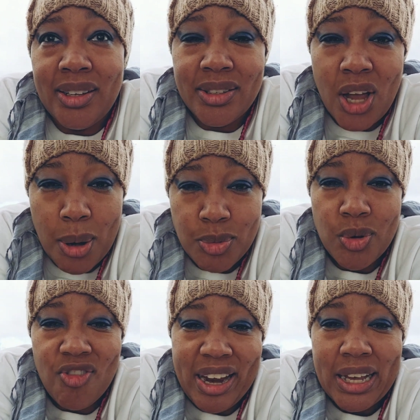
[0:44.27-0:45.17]
times
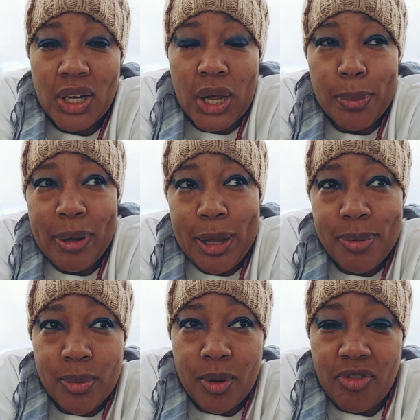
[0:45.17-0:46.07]
were real, like
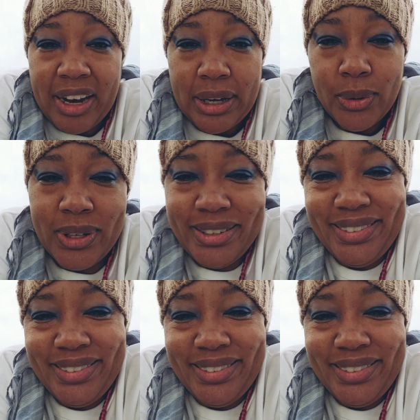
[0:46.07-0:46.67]
people were real.